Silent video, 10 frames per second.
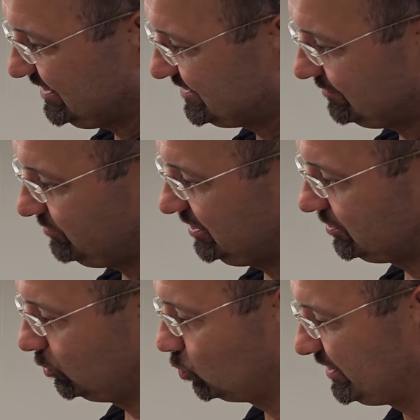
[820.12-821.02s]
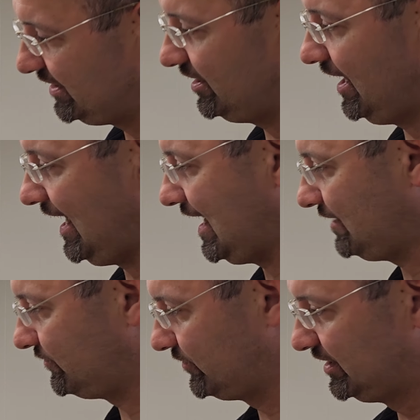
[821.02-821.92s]
in the middle we
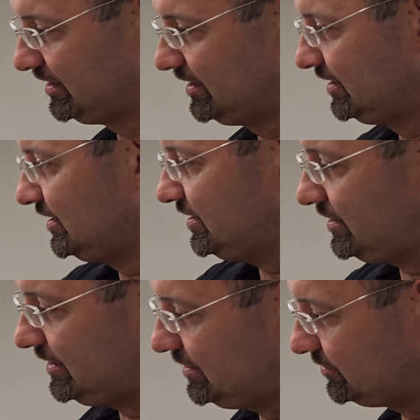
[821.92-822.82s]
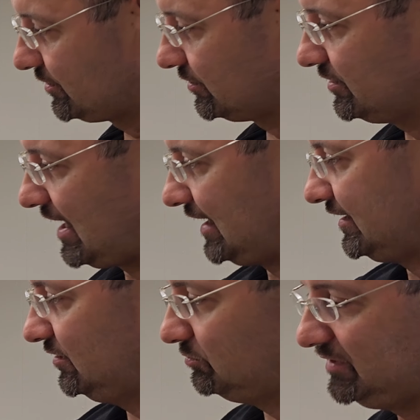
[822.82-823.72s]
have
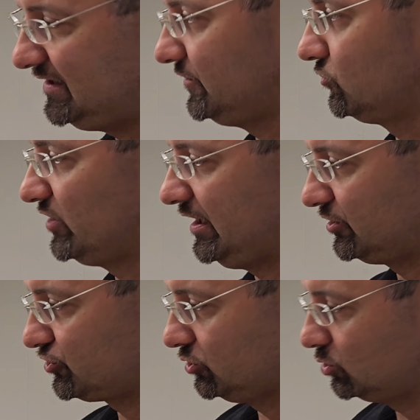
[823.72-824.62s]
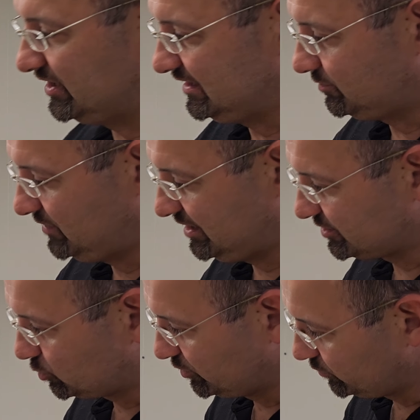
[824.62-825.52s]
interlocking meeting rail. So it
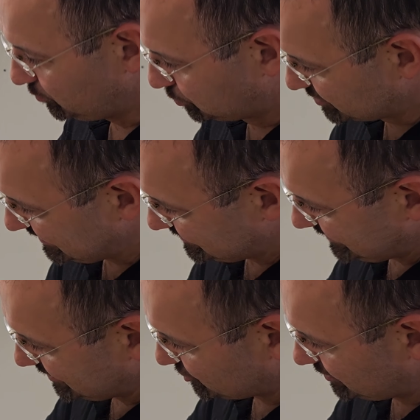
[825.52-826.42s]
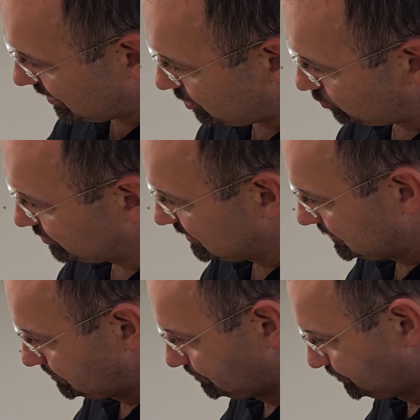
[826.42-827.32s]
means when we push that sash down,
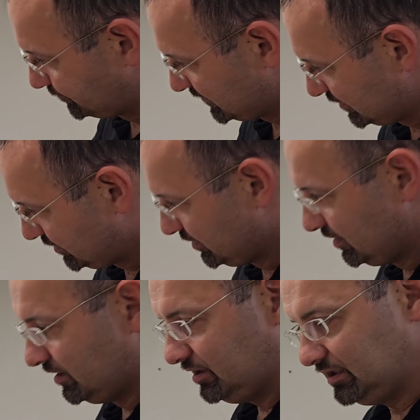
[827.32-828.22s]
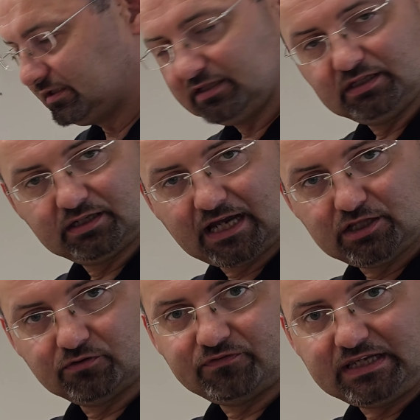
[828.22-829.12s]
it
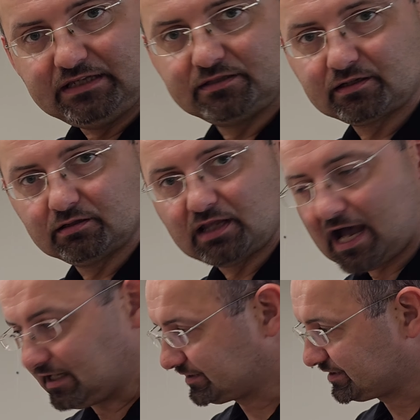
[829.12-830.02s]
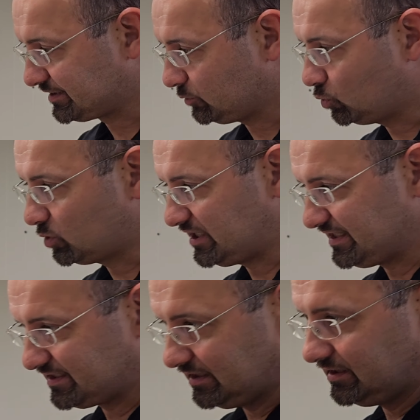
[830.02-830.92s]
kind of interlocks
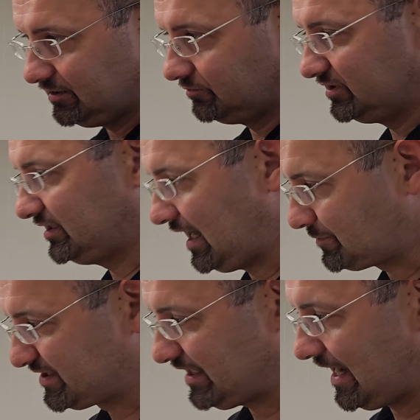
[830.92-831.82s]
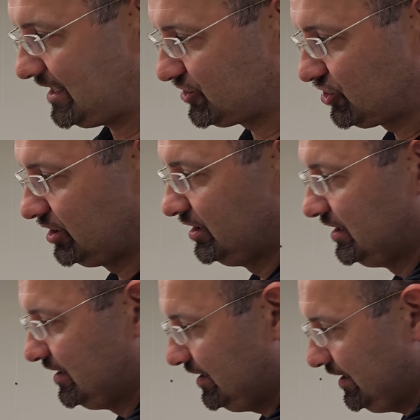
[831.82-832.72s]
with a top sash
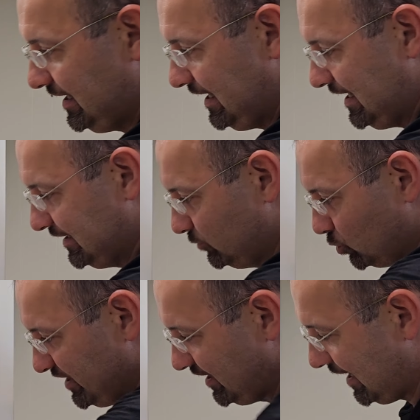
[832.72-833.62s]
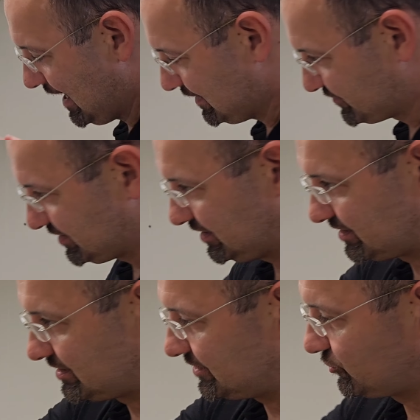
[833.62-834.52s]
and we have
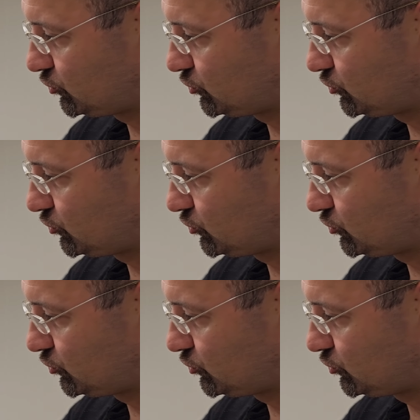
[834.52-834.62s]
this